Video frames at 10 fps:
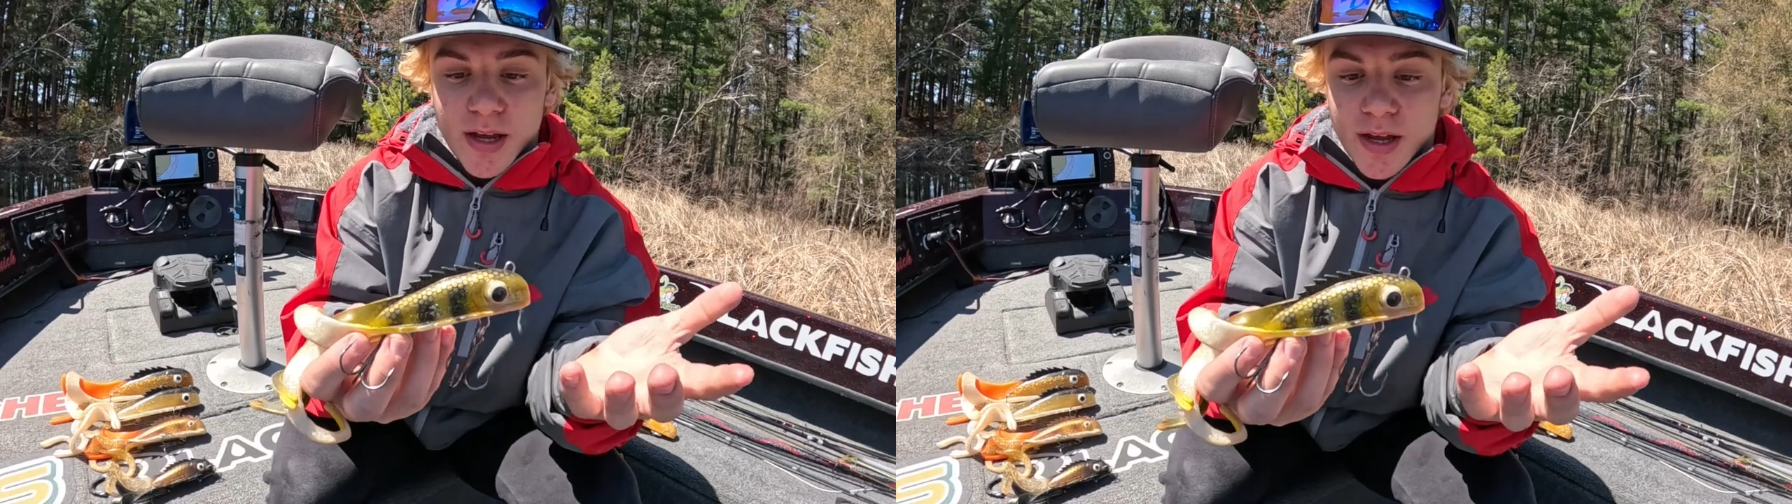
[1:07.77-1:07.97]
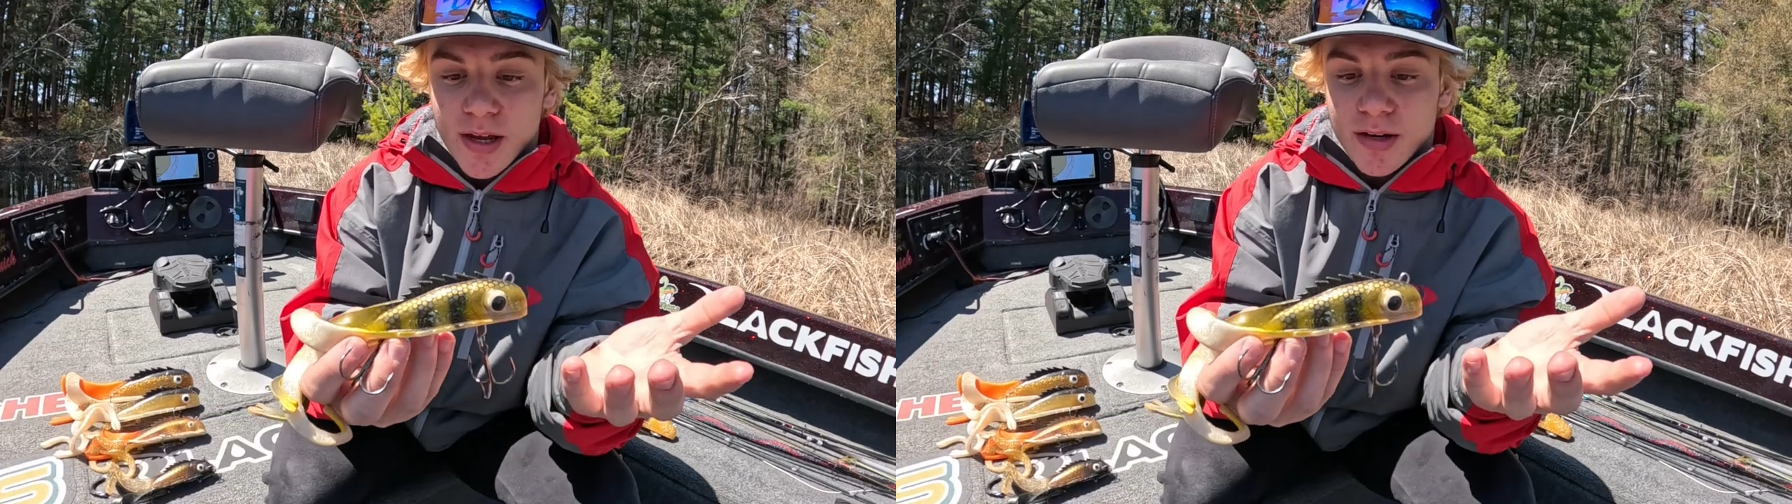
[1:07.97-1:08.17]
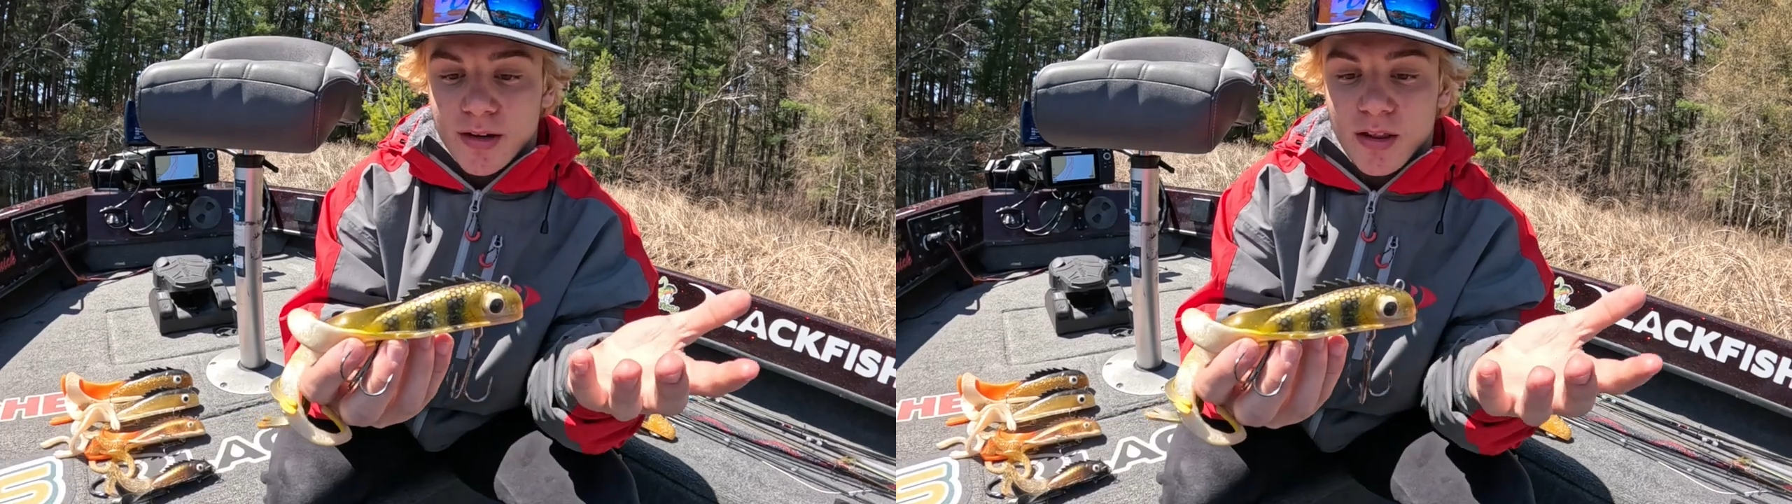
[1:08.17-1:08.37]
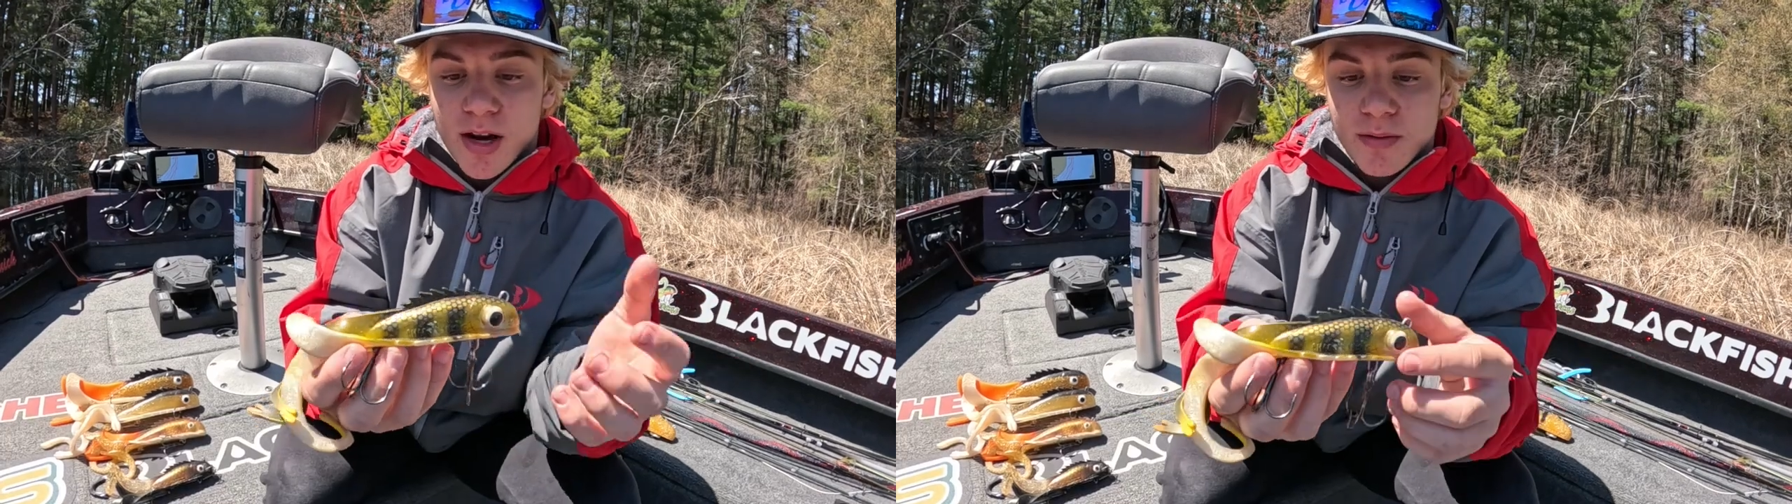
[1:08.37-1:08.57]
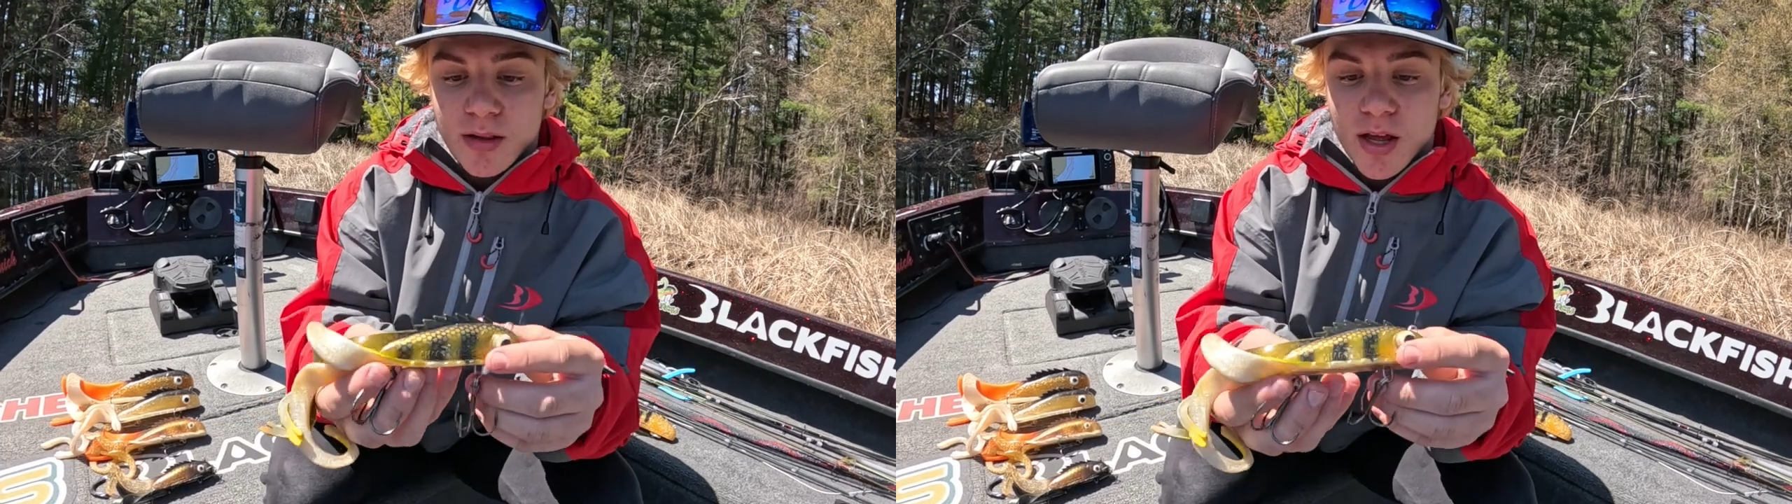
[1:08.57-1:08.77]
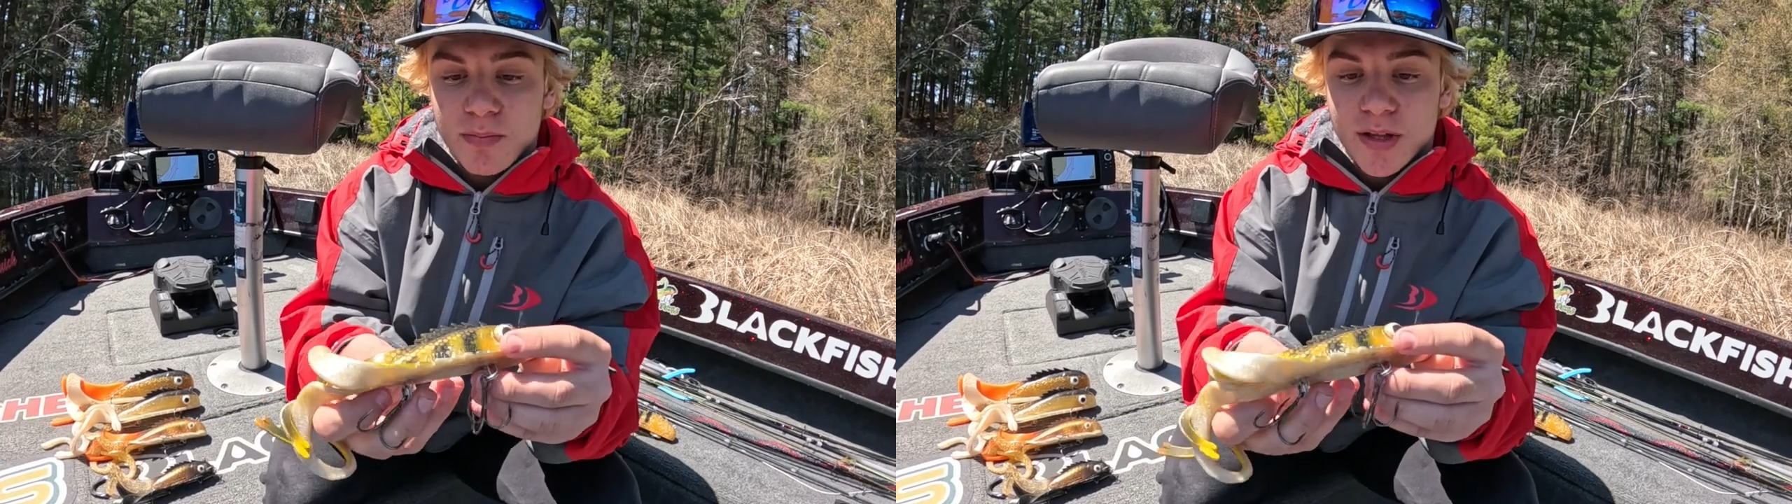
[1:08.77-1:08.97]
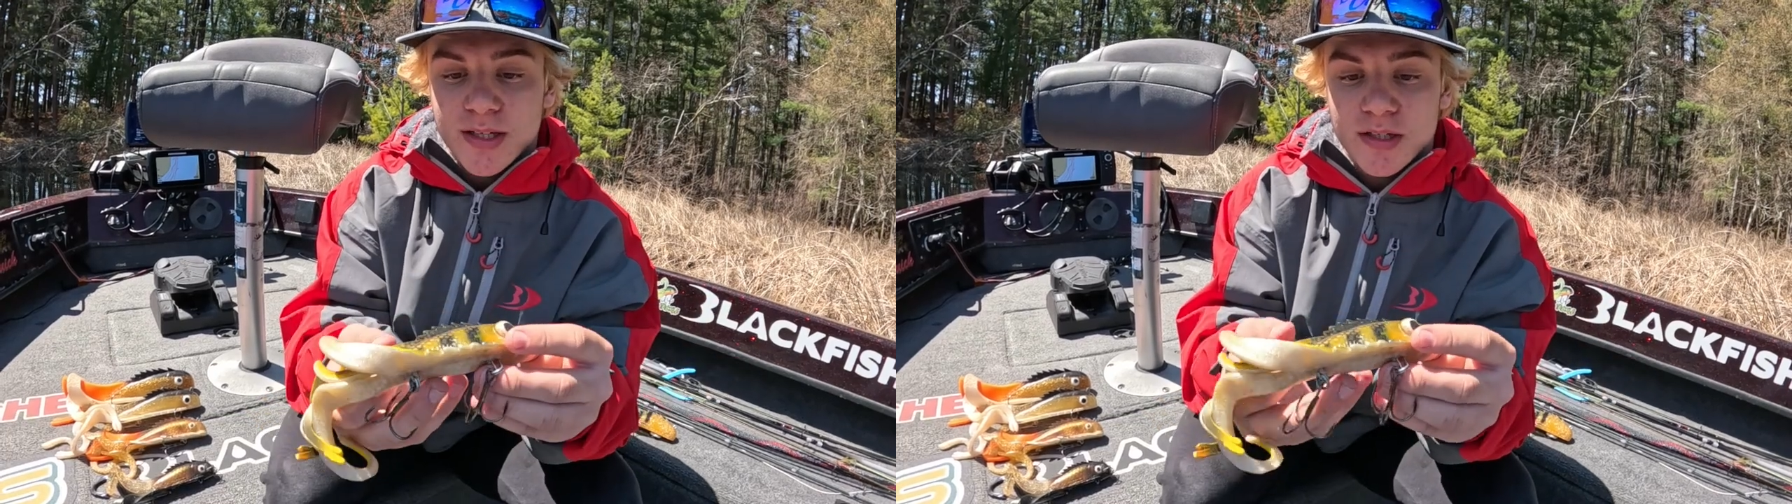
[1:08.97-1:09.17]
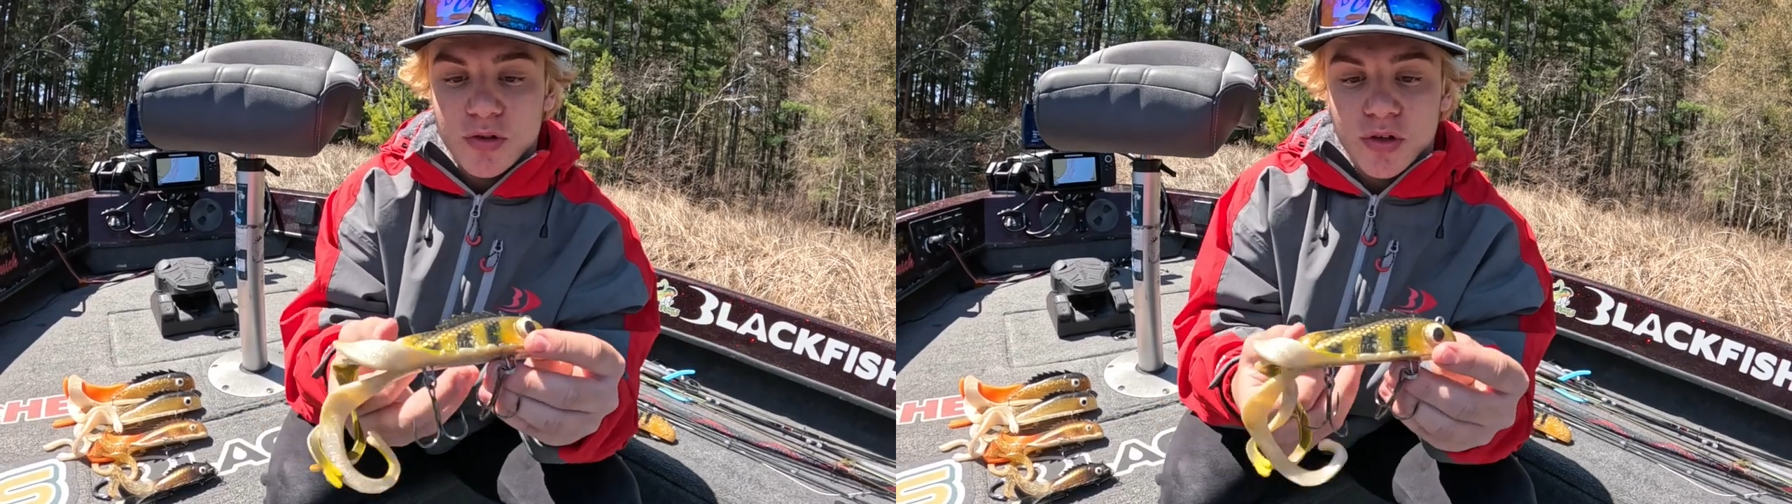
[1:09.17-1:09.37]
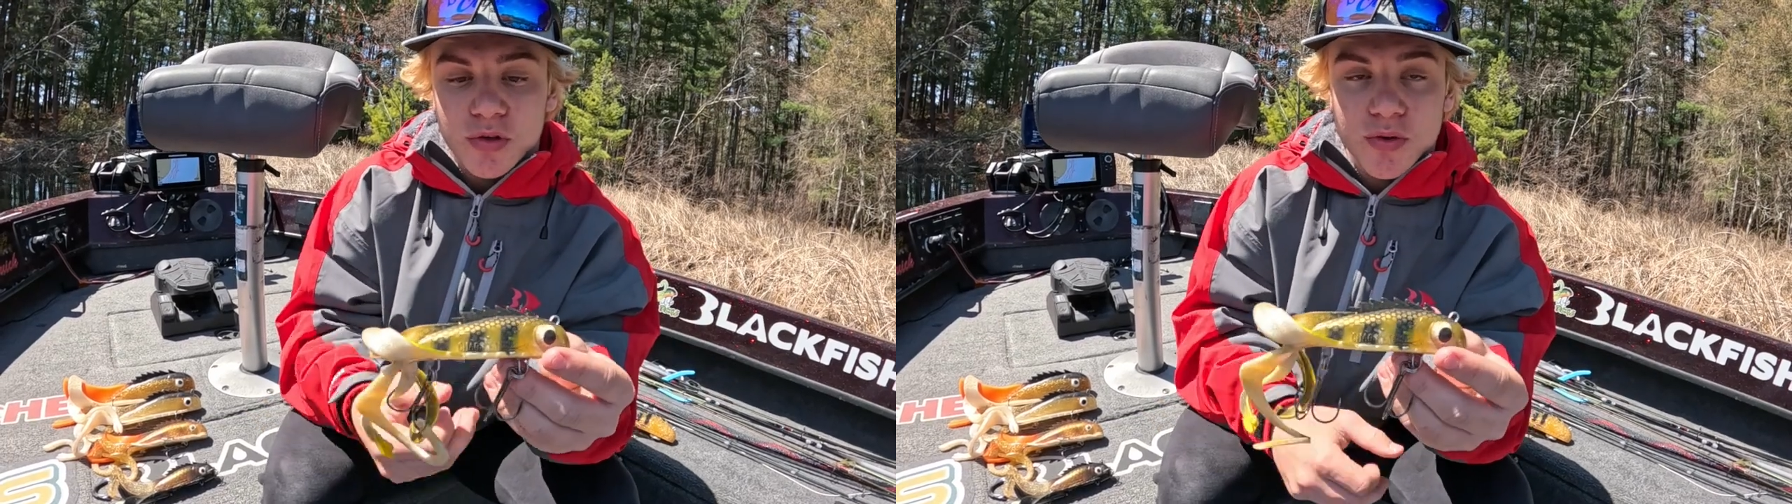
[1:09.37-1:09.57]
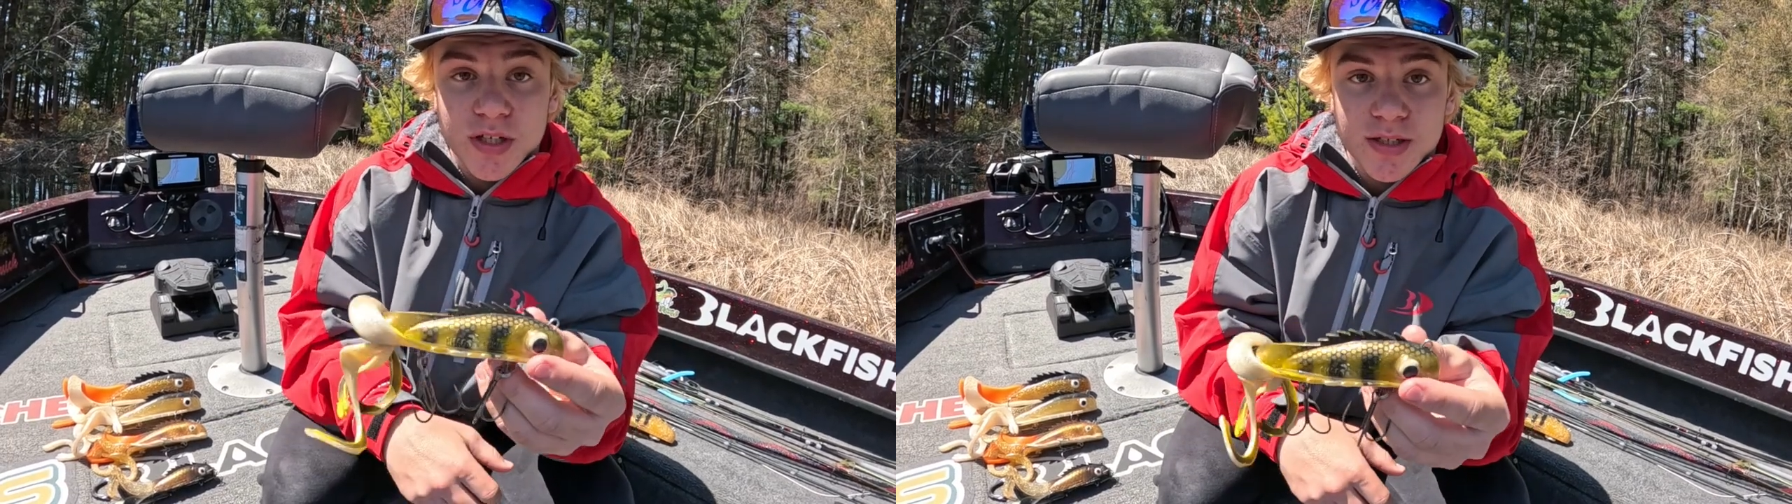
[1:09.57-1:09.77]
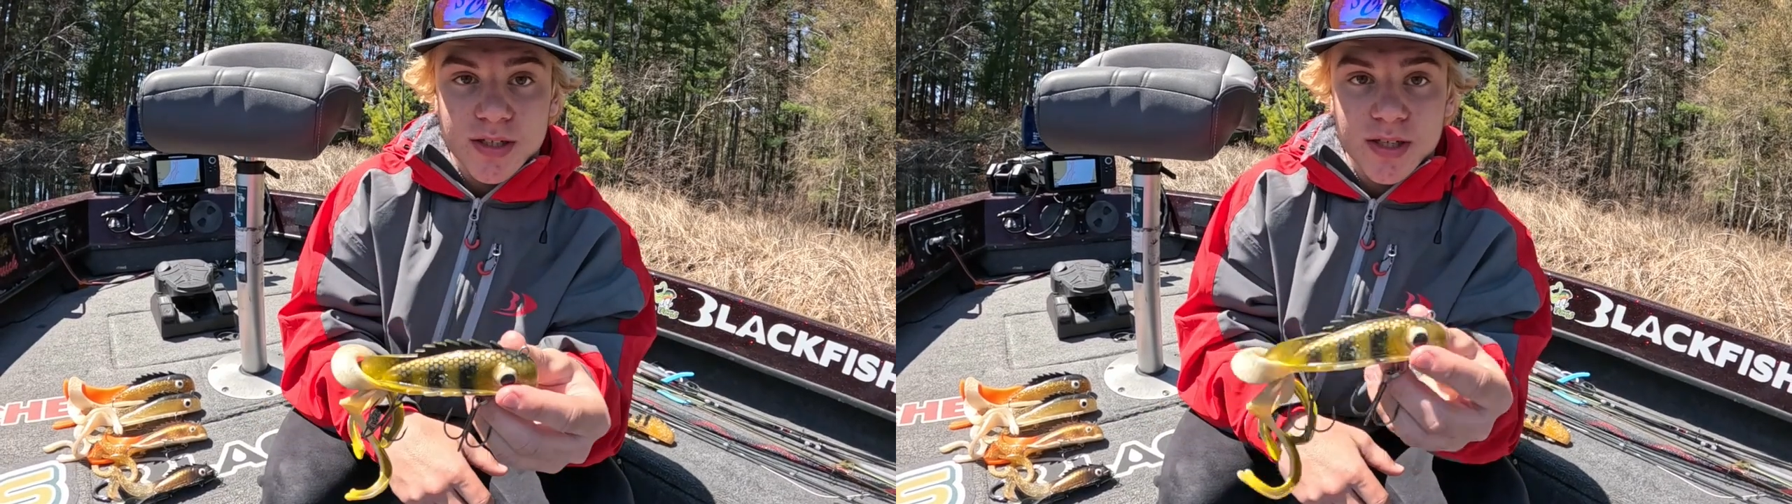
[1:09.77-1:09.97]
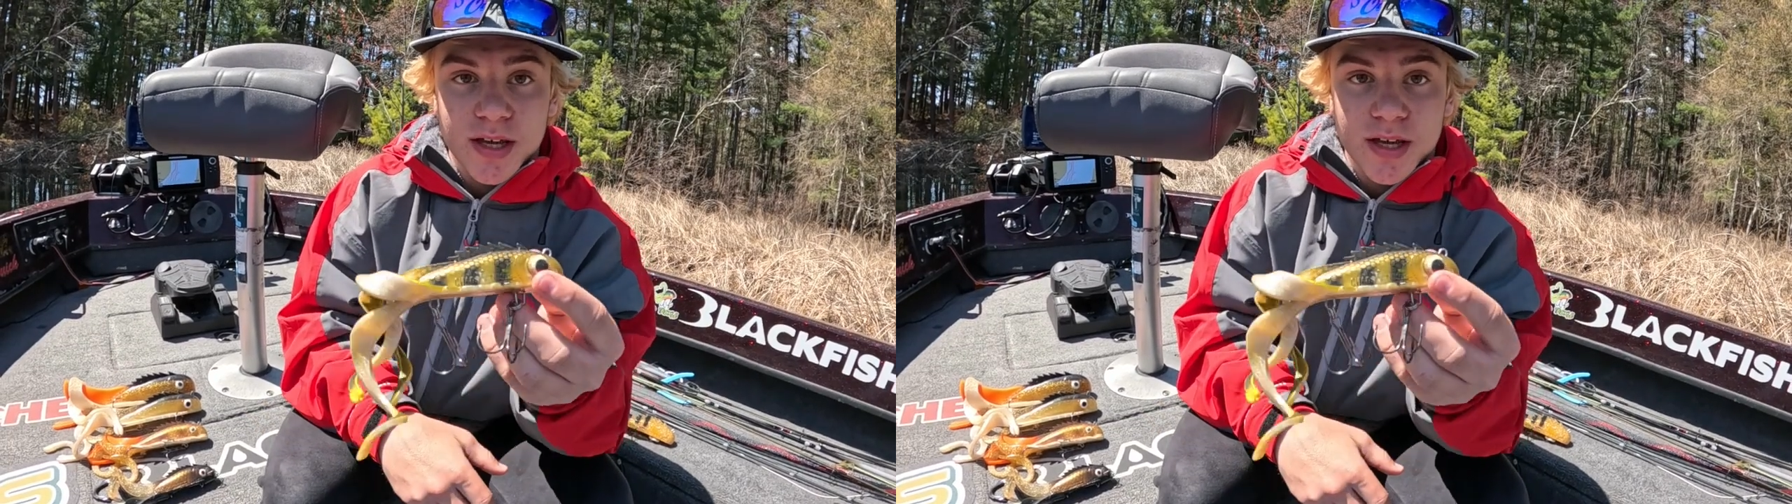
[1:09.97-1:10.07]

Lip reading: And a lot of places you can use these is